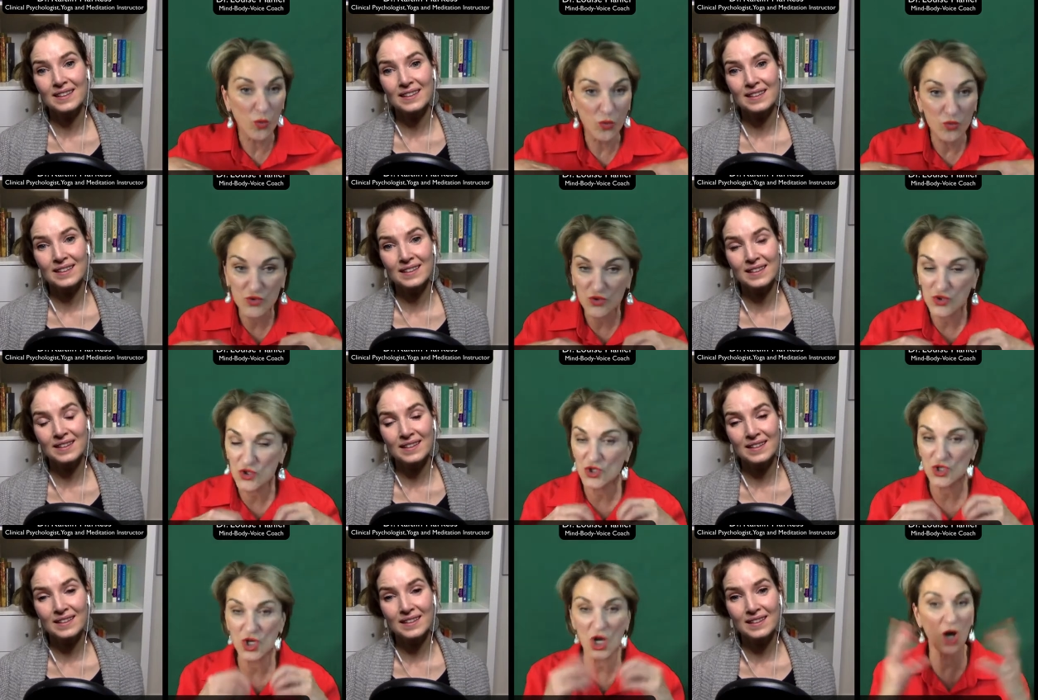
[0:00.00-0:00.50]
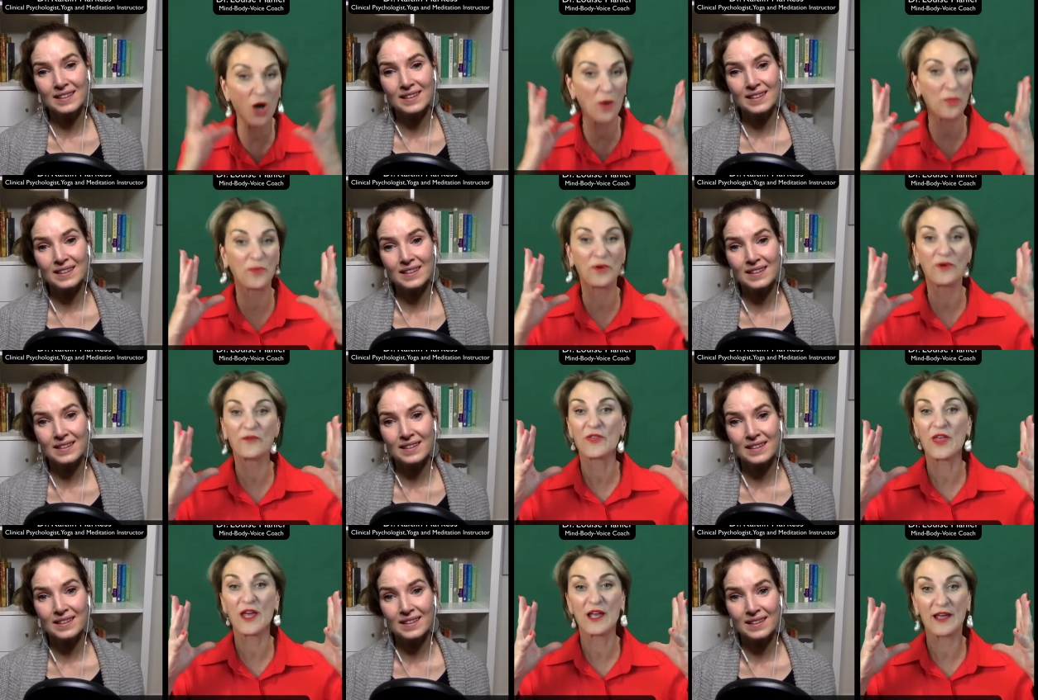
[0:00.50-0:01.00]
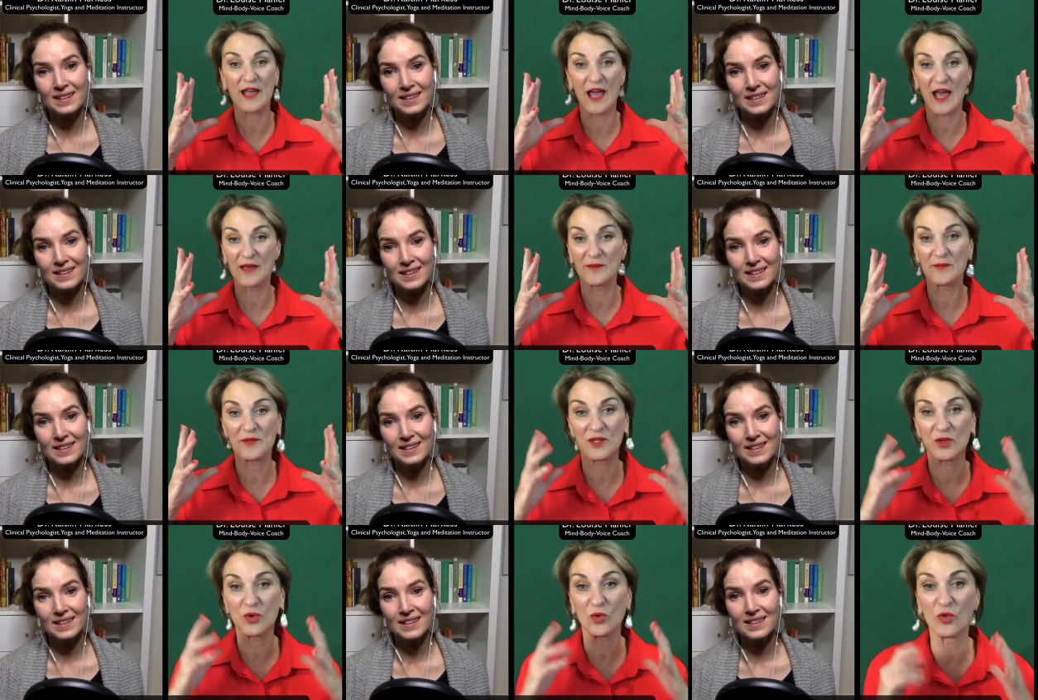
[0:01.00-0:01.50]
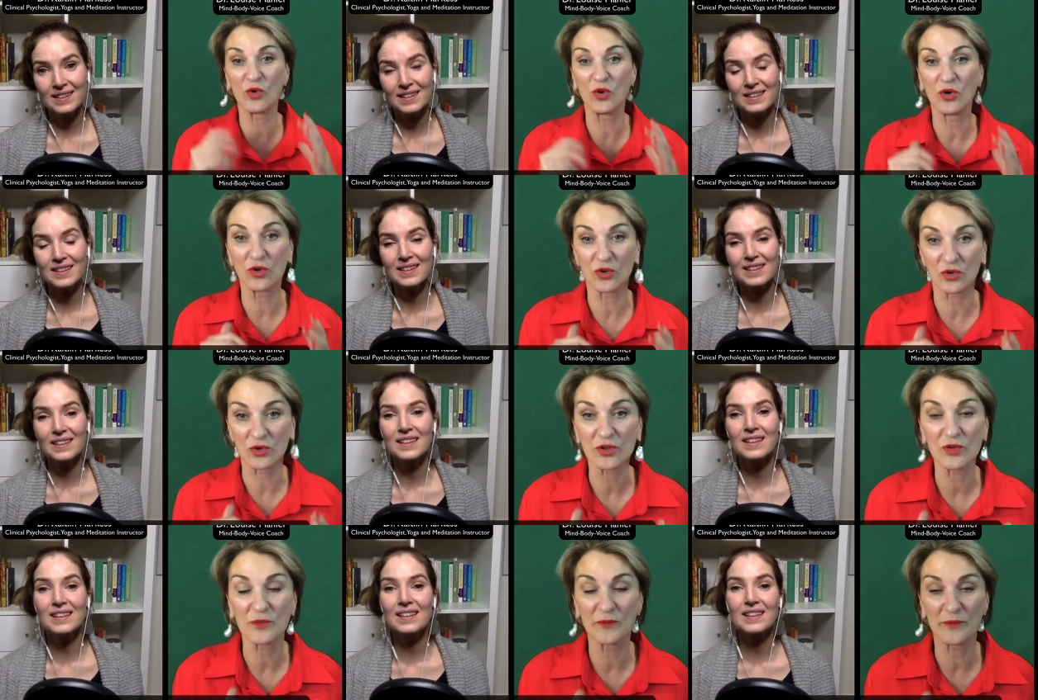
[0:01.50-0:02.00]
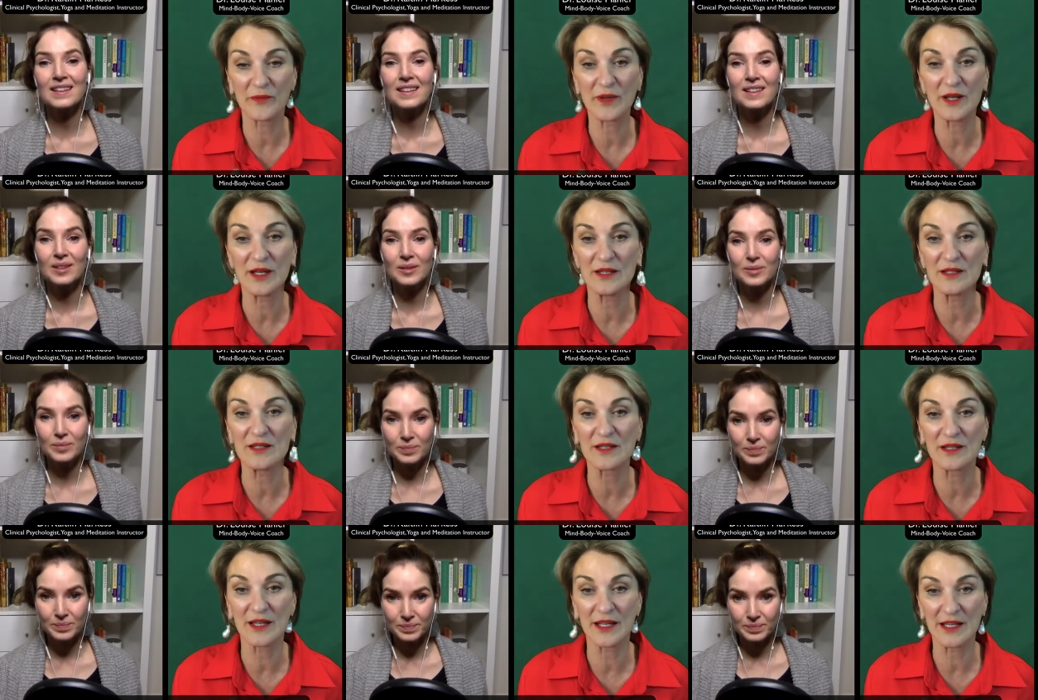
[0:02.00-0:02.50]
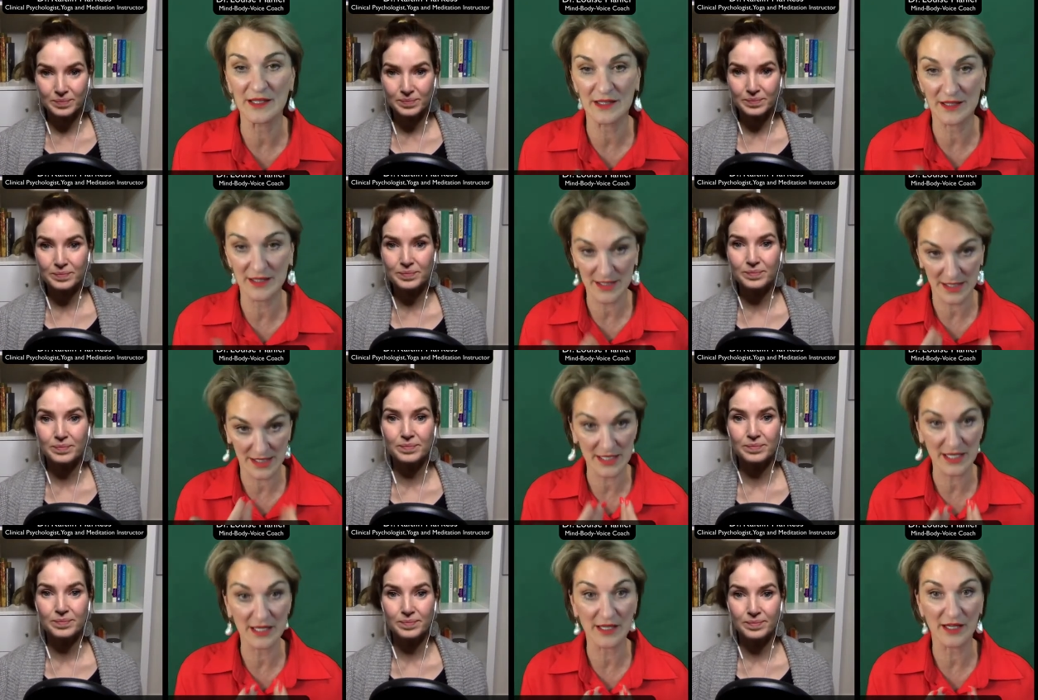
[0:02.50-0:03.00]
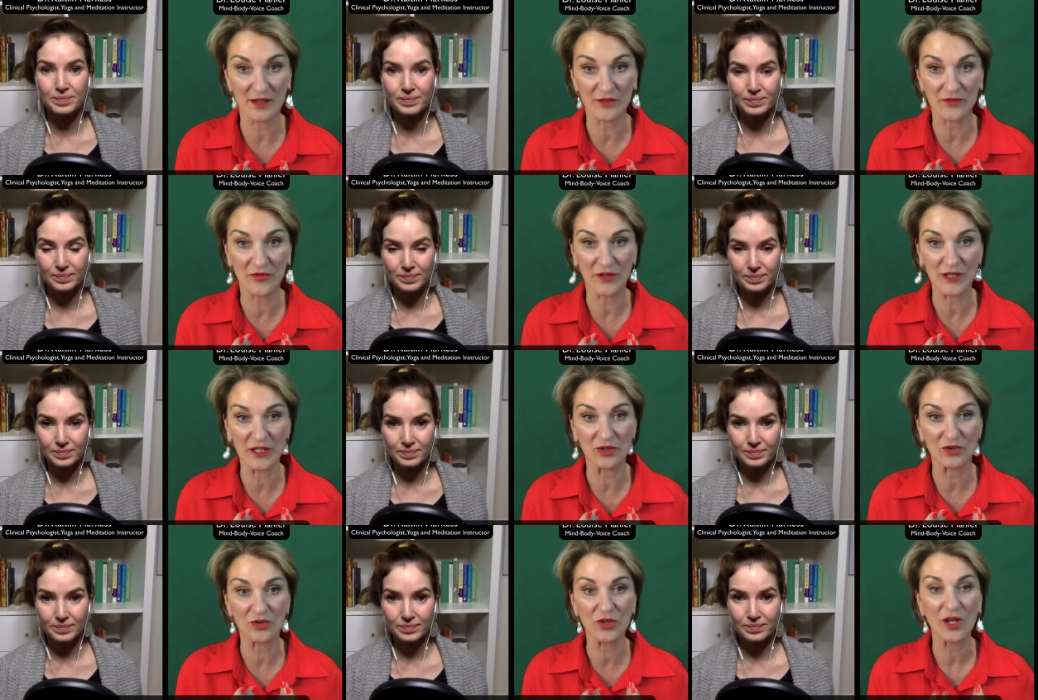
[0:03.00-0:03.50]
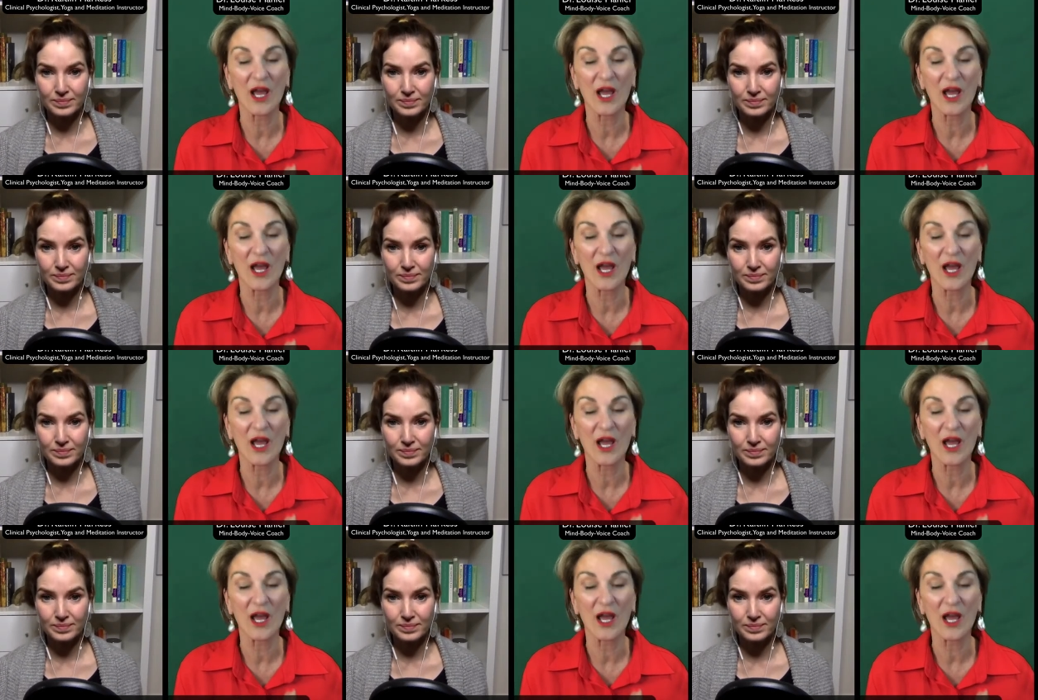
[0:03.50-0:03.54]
Speaker 1: top of their game in the world in, in the singing field.